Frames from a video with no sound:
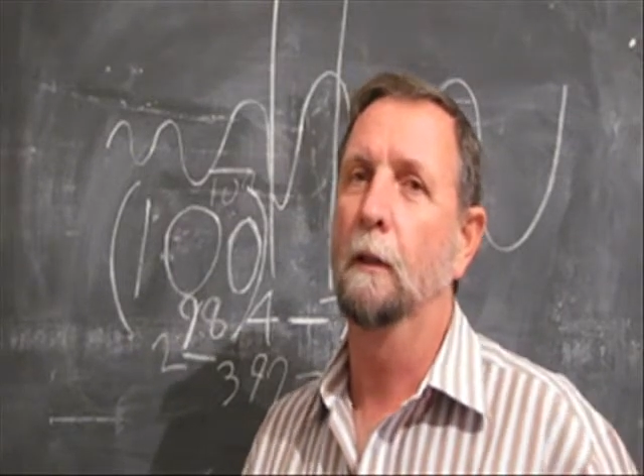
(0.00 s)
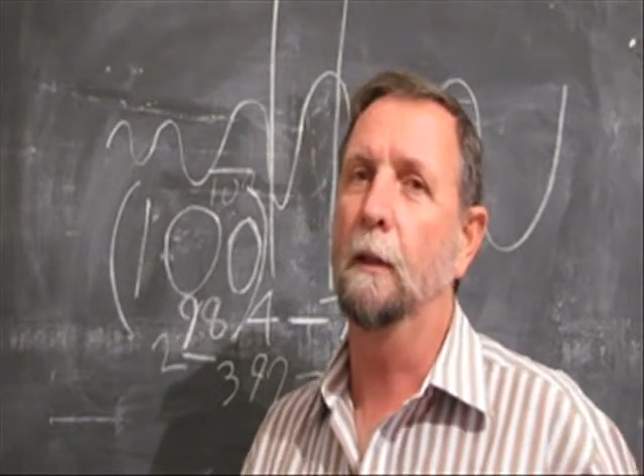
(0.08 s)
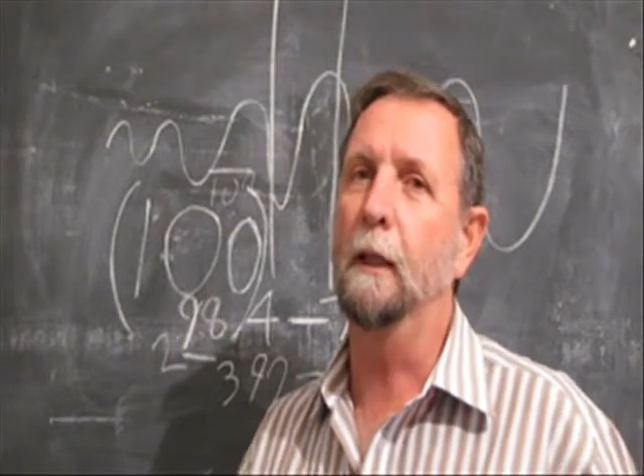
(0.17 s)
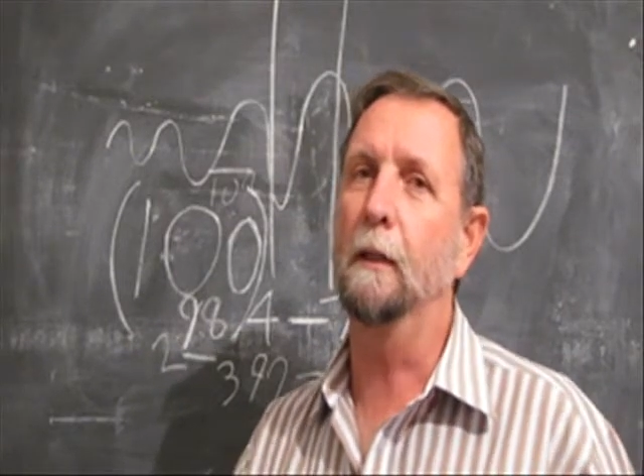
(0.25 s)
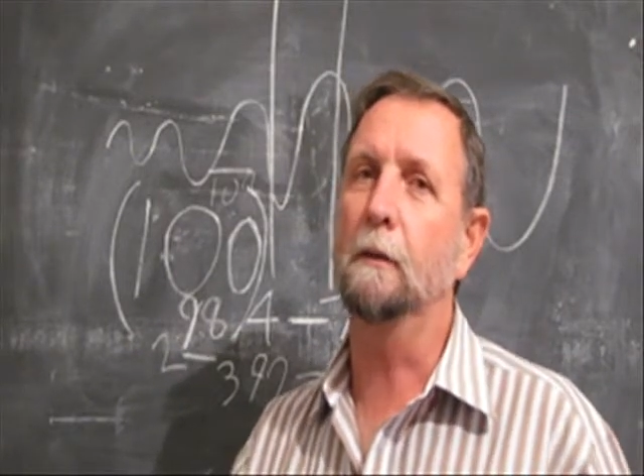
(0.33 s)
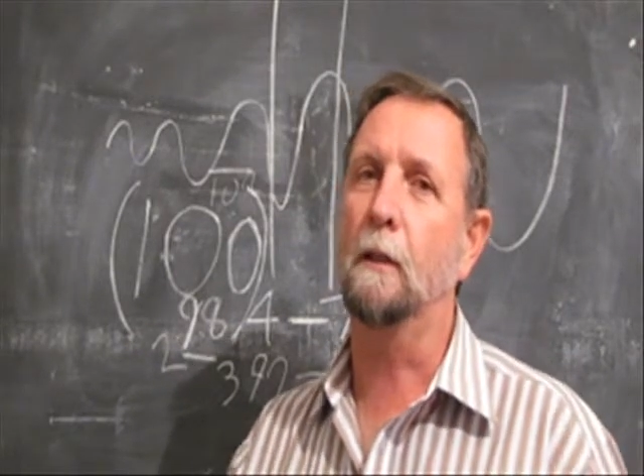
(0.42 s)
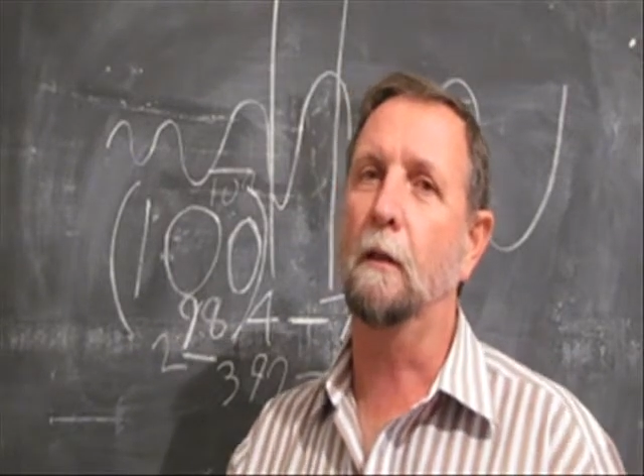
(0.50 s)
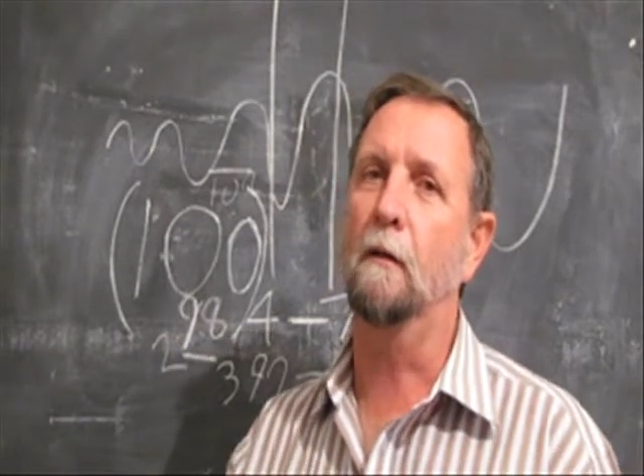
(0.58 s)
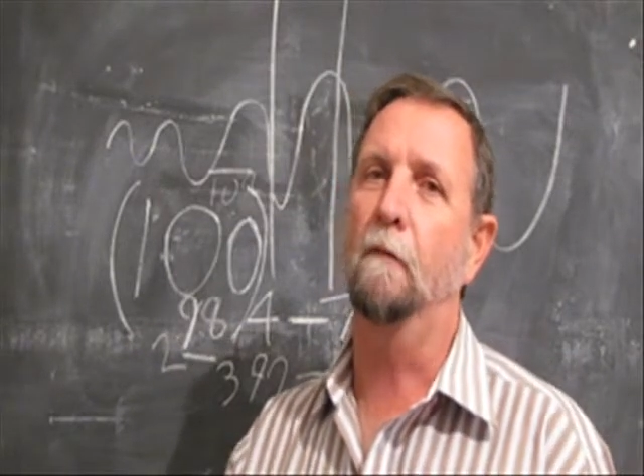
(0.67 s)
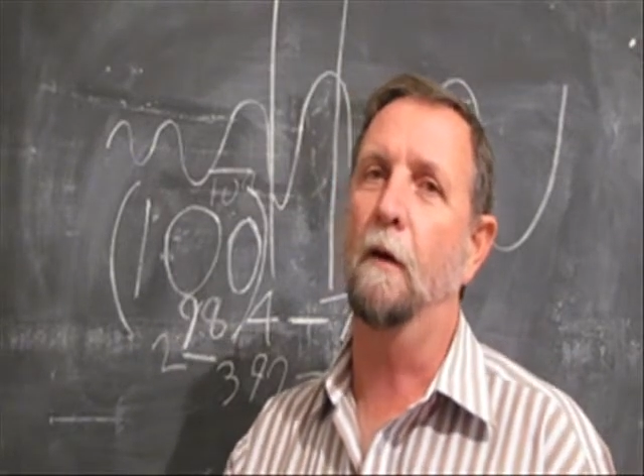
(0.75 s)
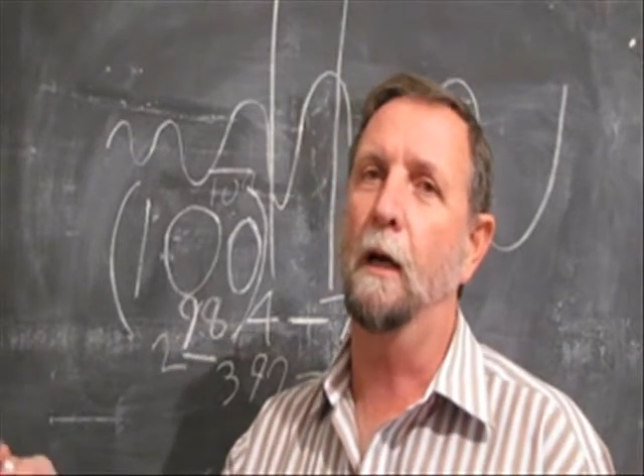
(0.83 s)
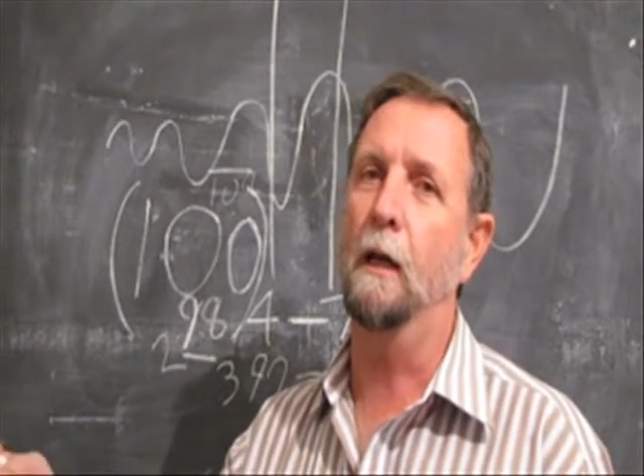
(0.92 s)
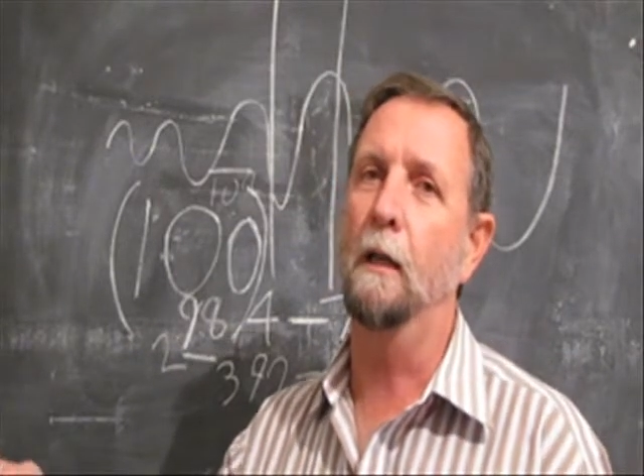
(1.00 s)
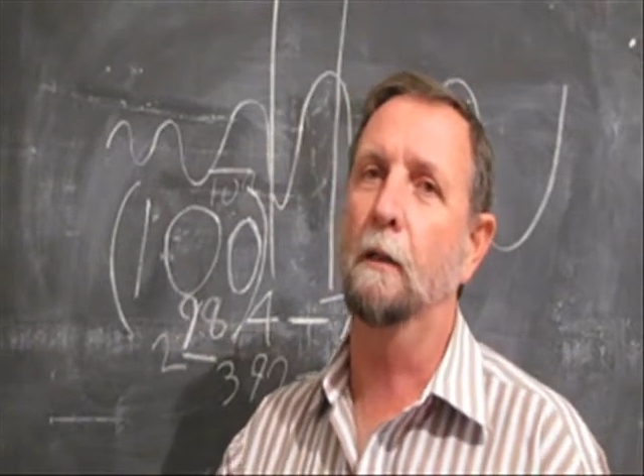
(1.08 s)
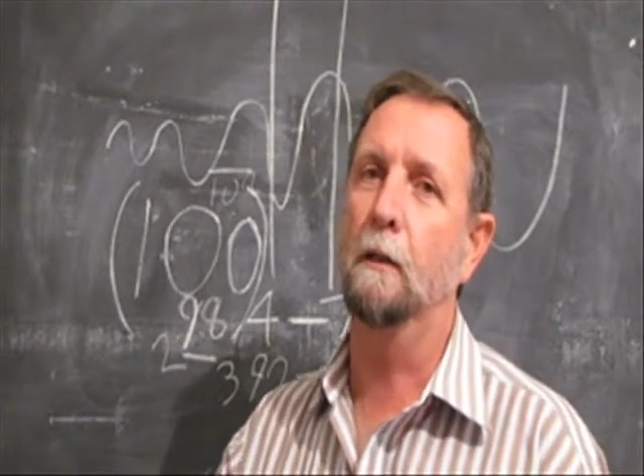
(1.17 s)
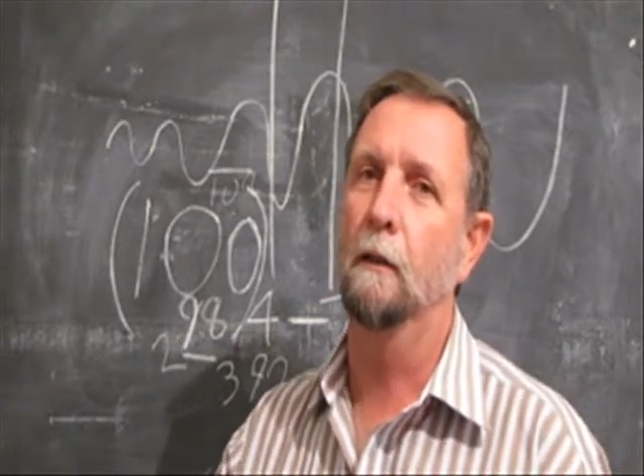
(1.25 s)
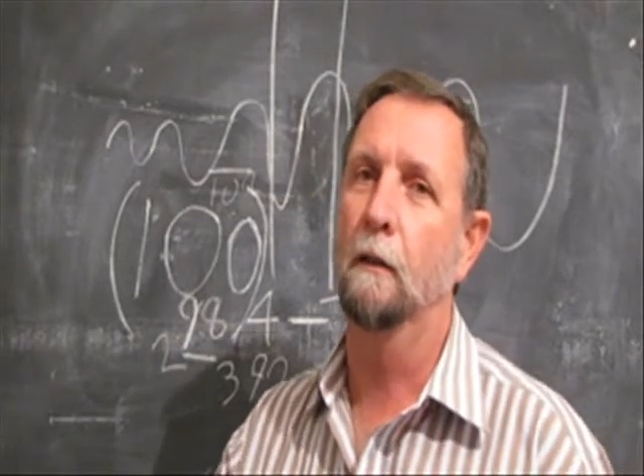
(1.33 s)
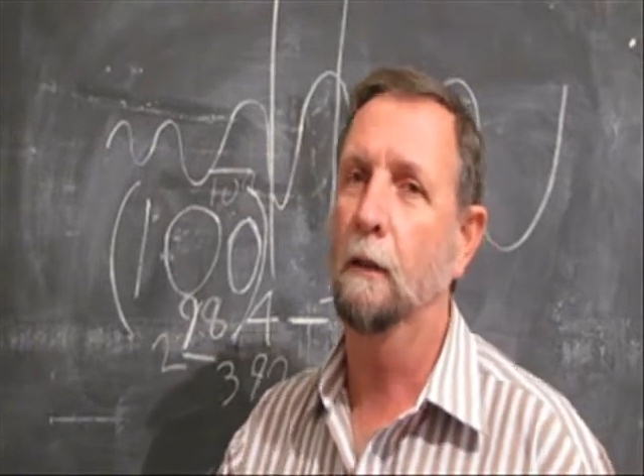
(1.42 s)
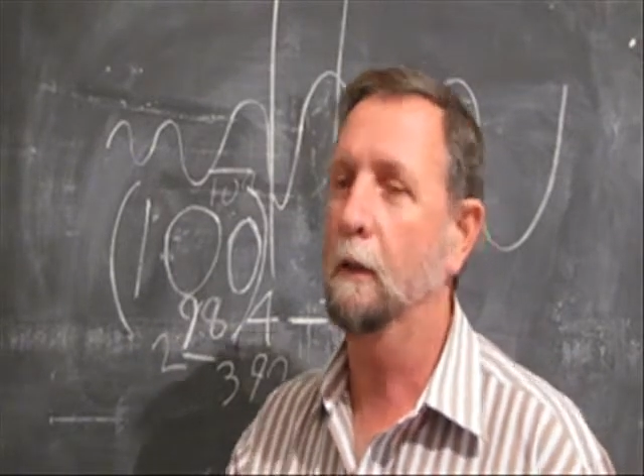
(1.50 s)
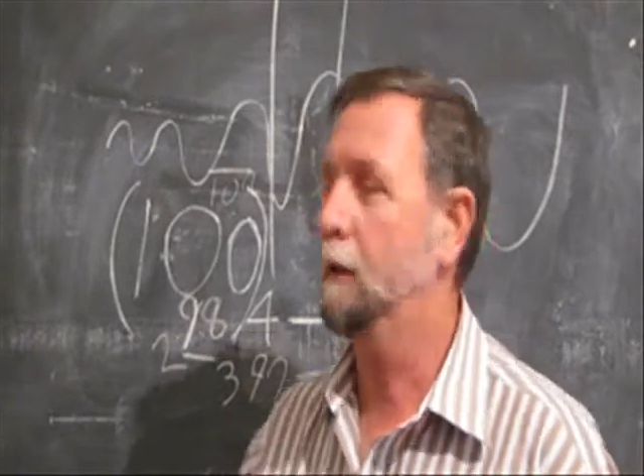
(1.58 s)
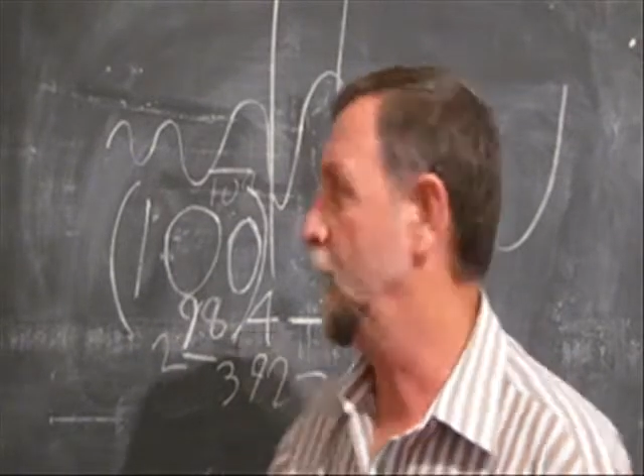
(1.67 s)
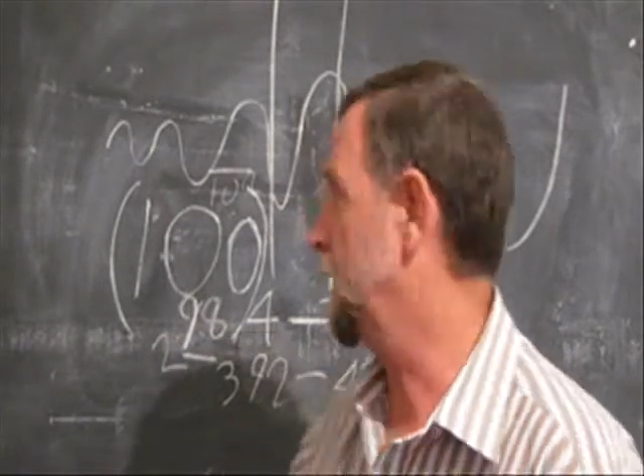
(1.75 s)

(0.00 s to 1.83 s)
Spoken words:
the ultraviolet is